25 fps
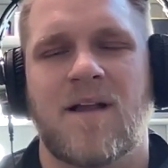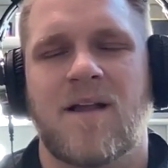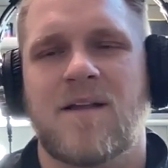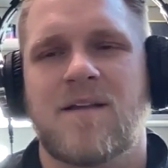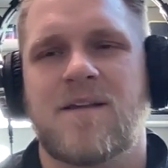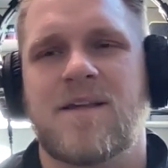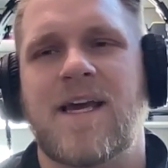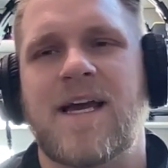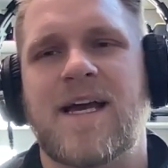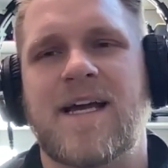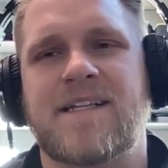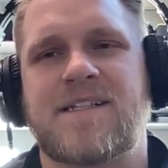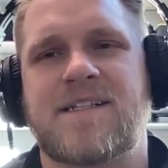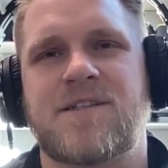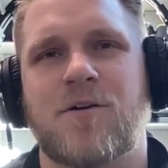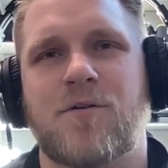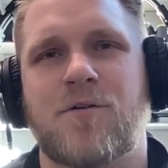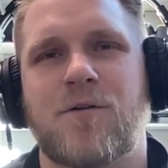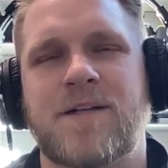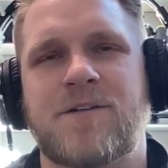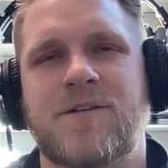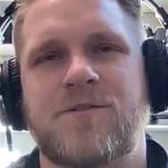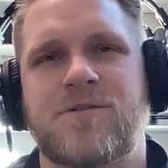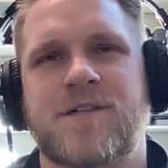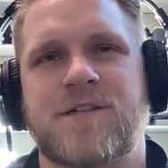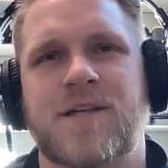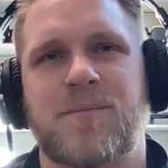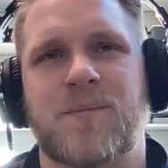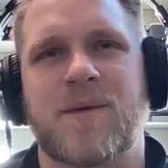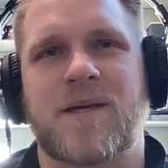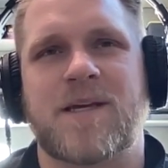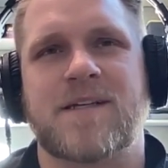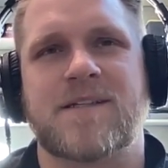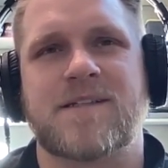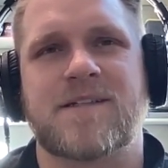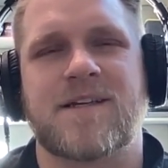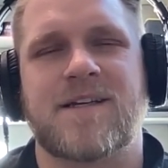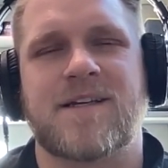Yeah, it's so interesting
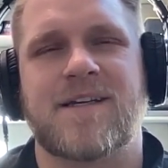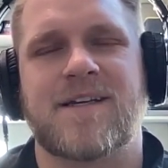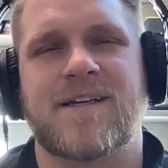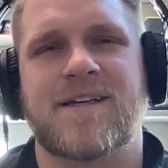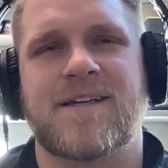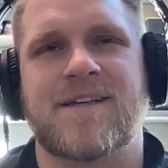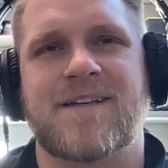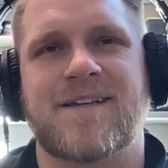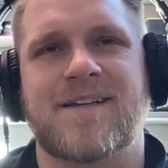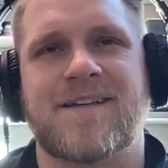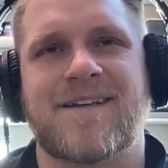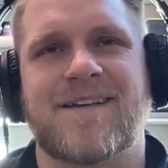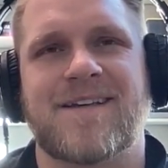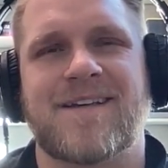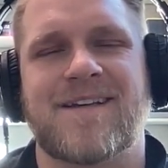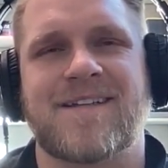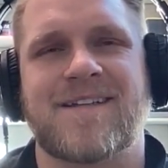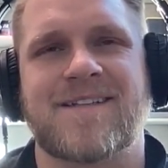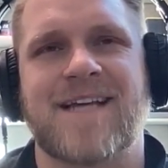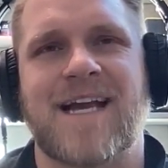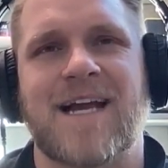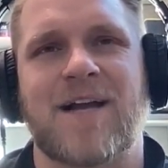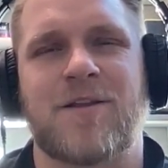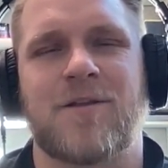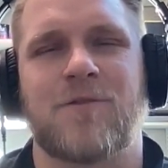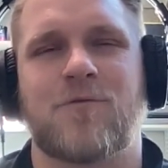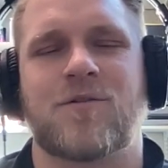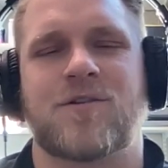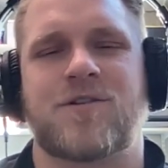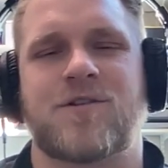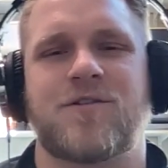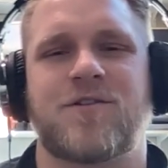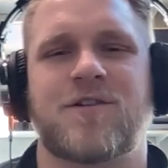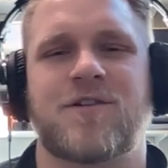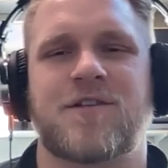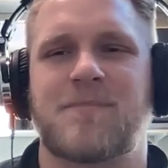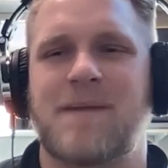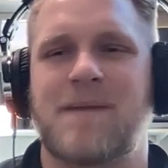because exactly what
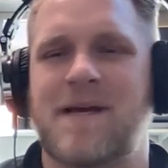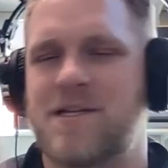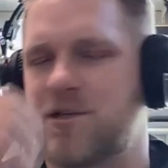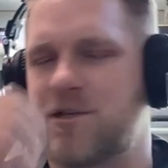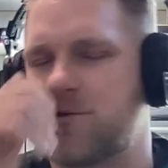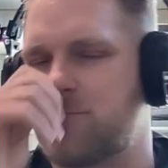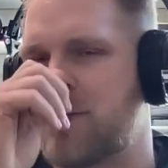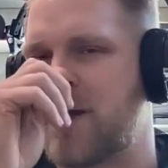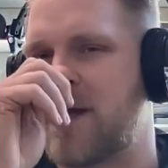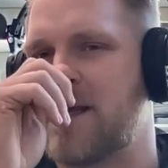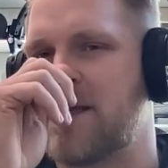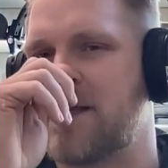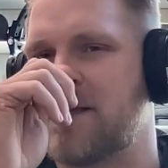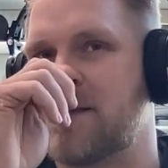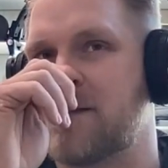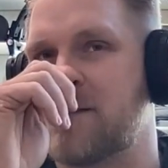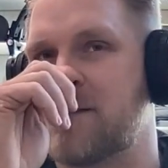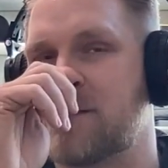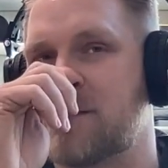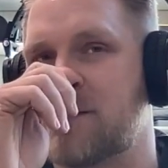you just mentioned, right?